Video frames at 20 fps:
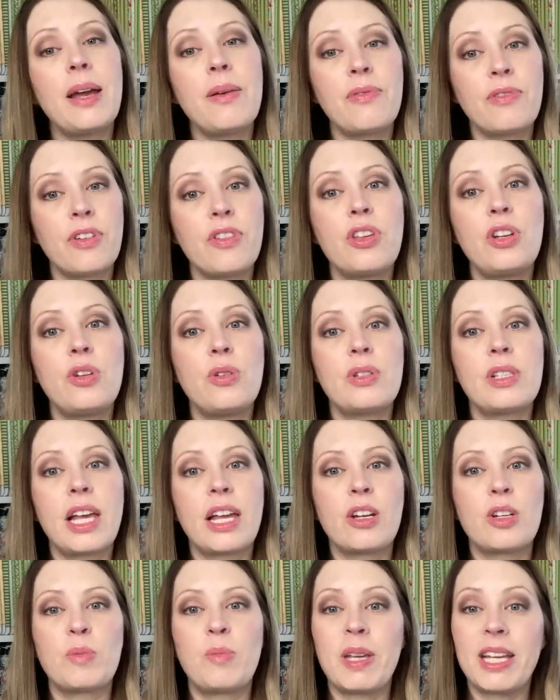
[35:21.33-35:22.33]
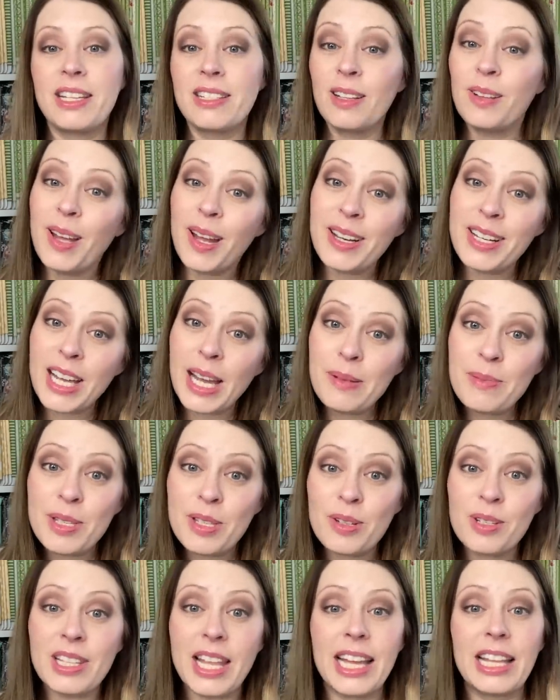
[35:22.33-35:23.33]
up for the newsletters because a lot of times
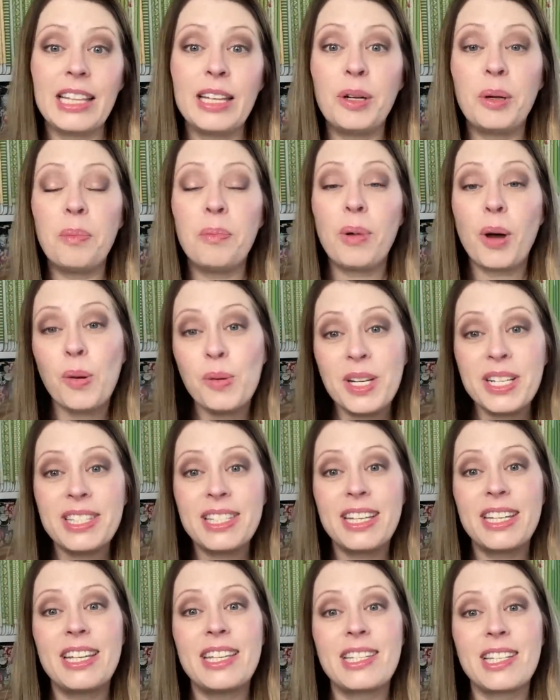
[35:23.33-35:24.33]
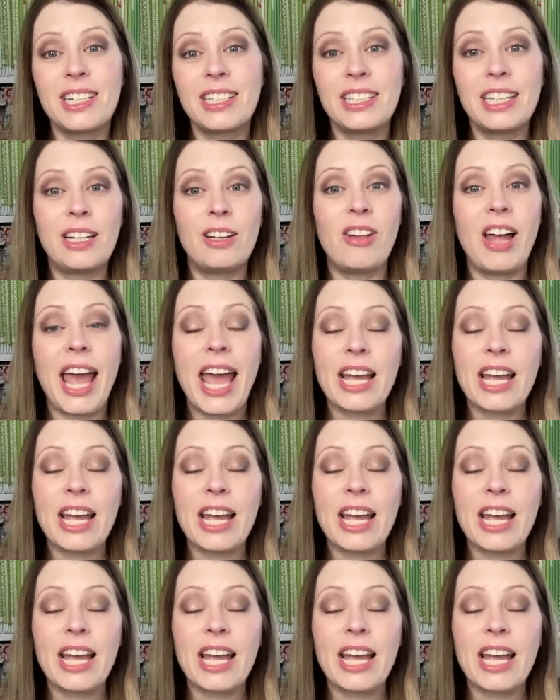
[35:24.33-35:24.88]
there's like little bonuses and little